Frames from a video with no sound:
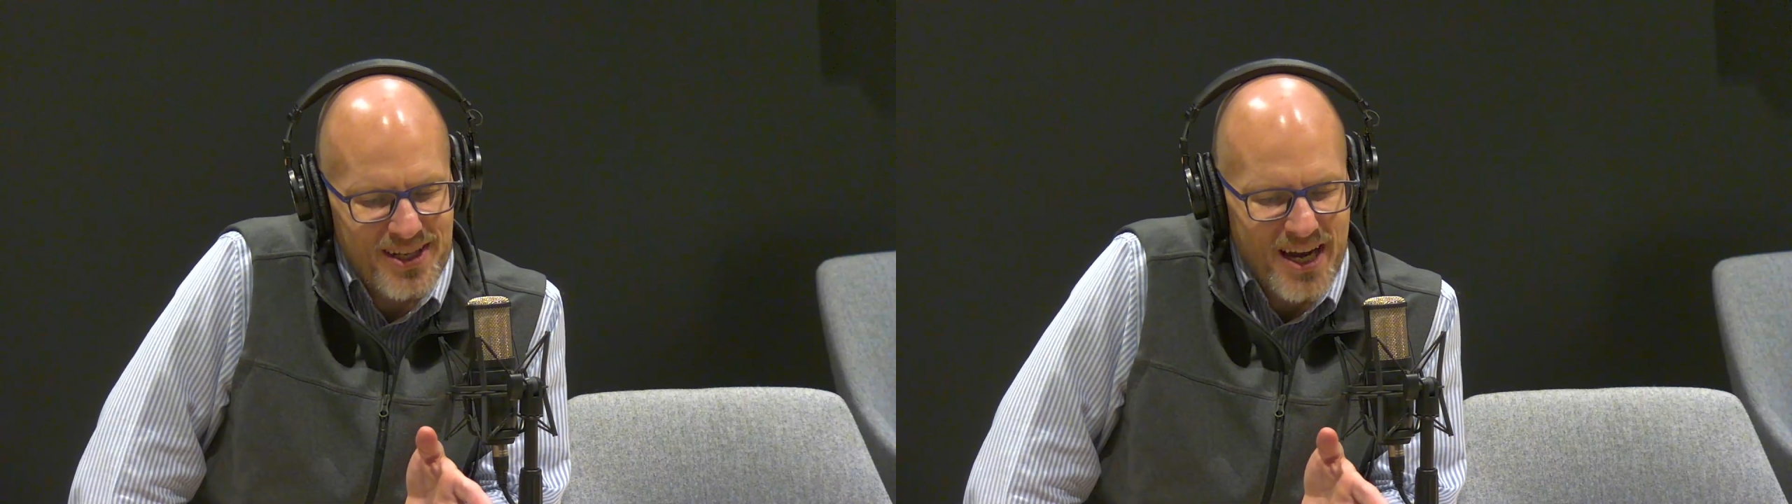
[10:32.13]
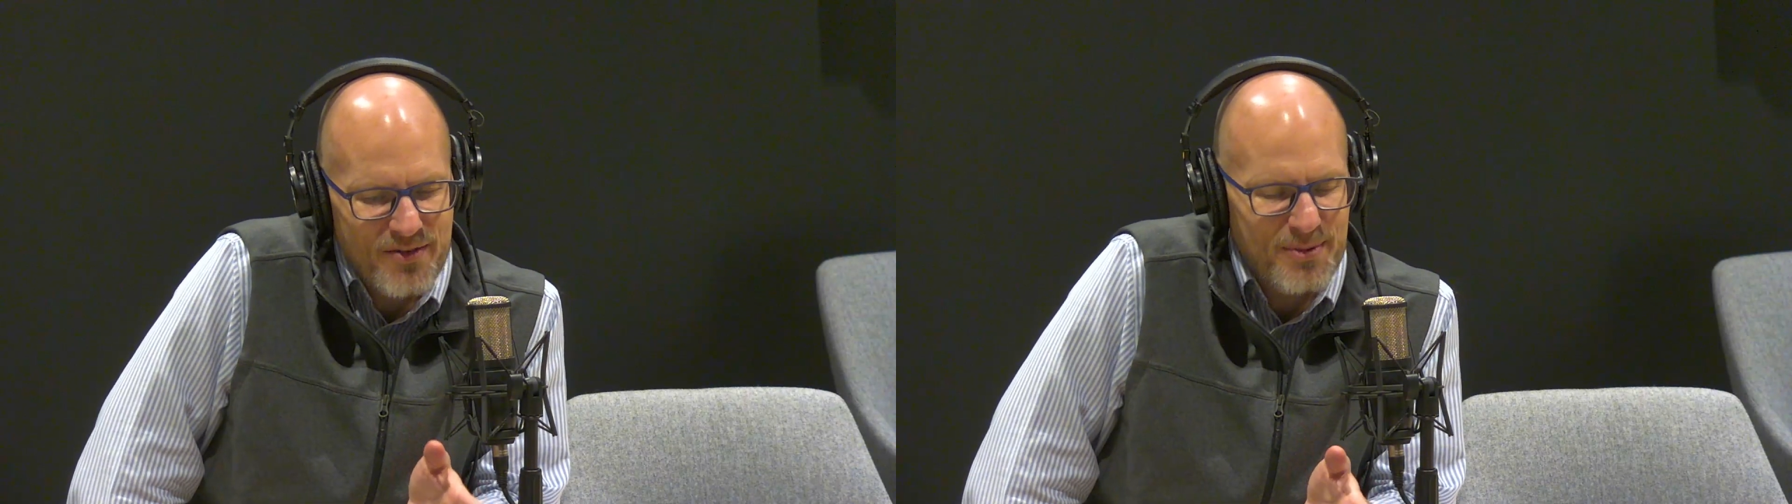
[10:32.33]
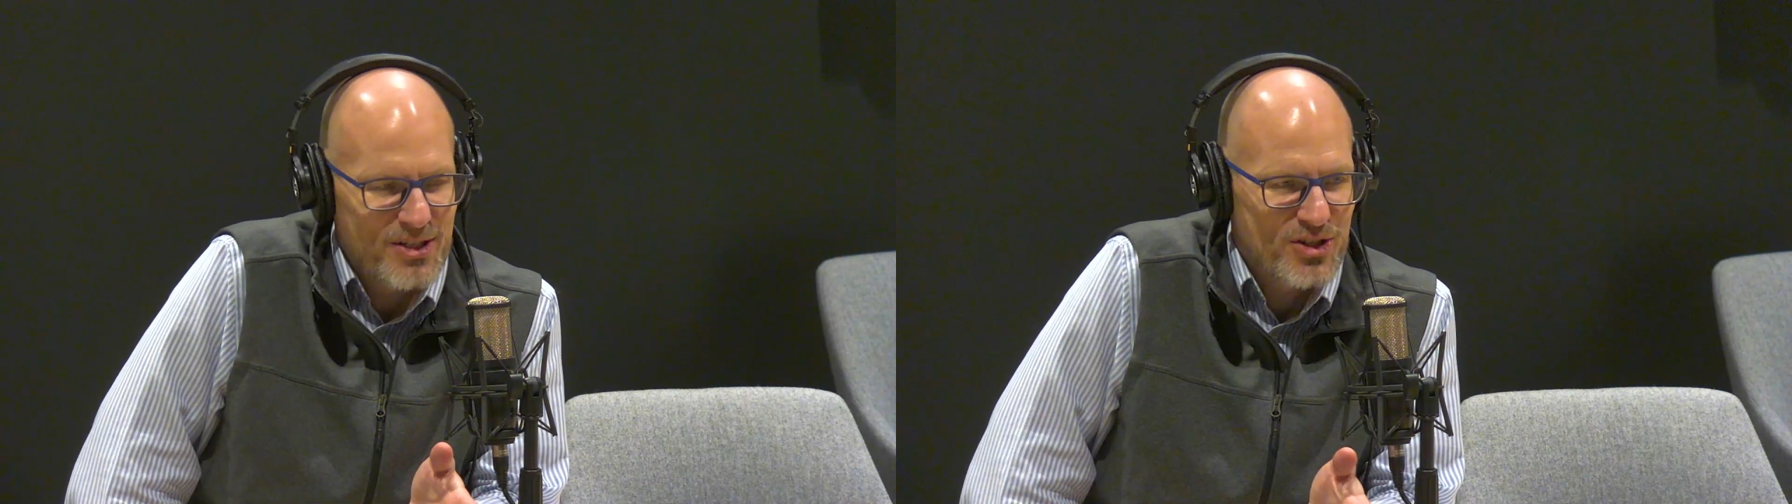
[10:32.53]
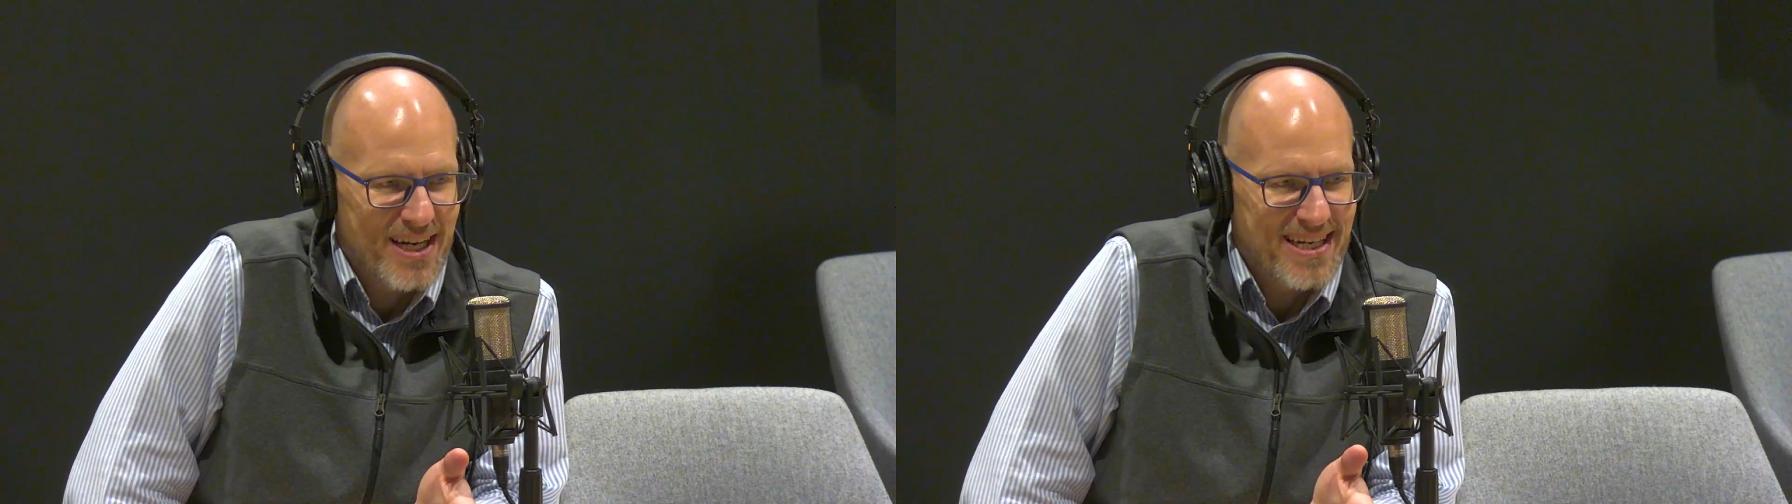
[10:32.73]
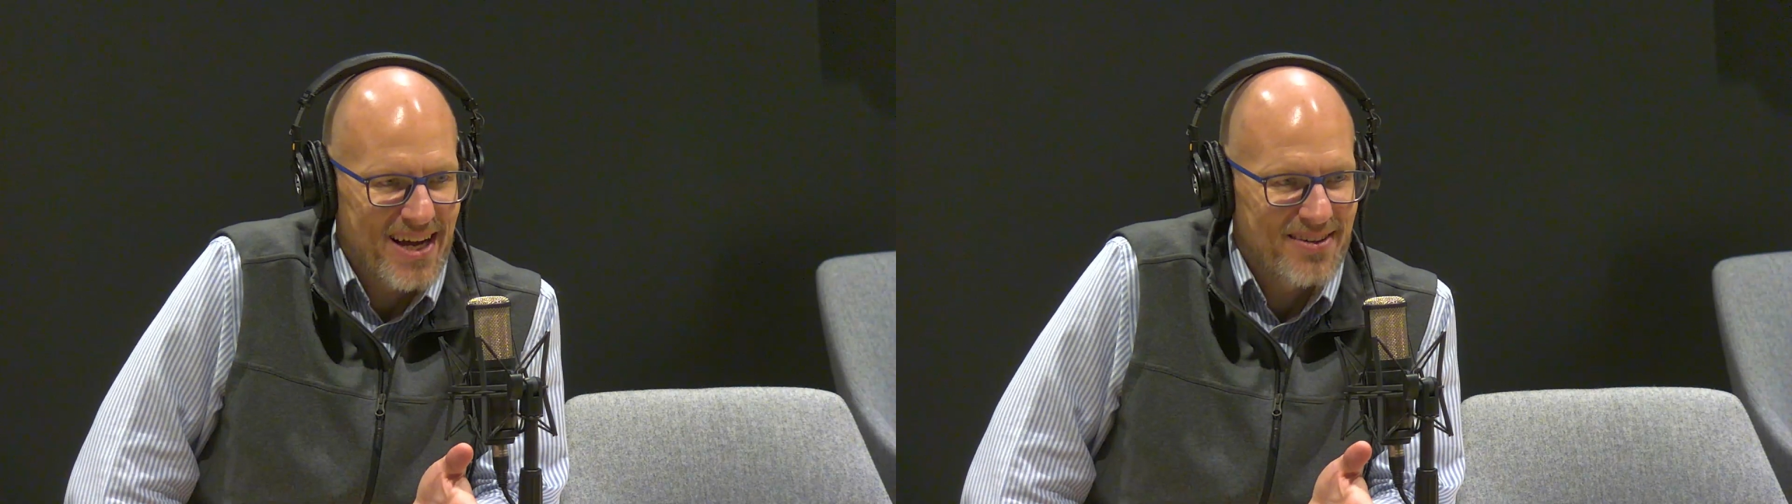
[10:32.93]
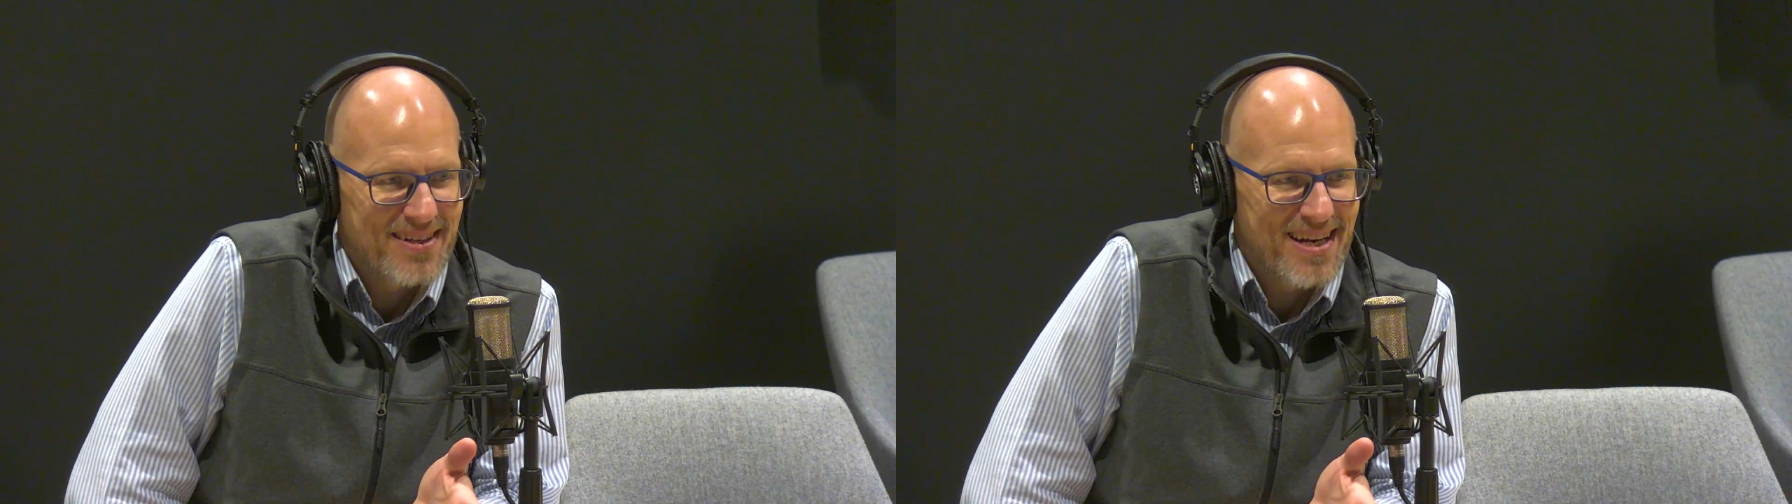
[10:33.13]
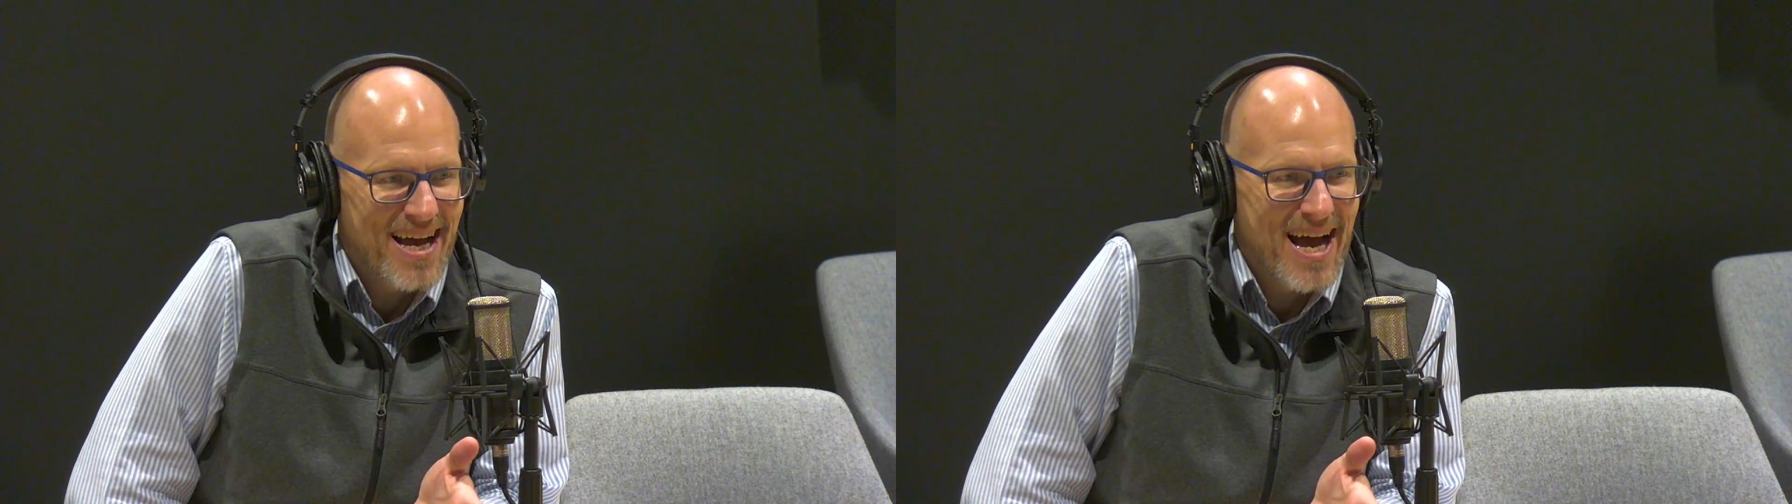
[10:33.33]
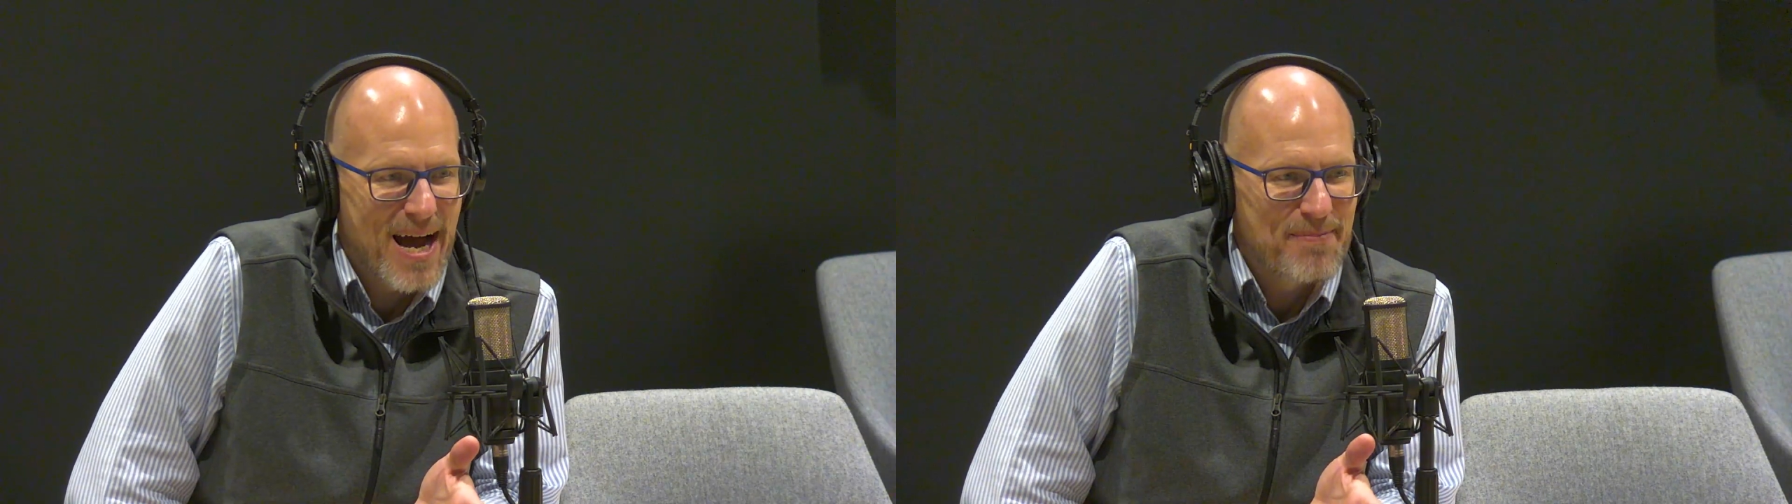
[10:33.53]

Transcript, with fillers: the government shutdown. Mm -hmm.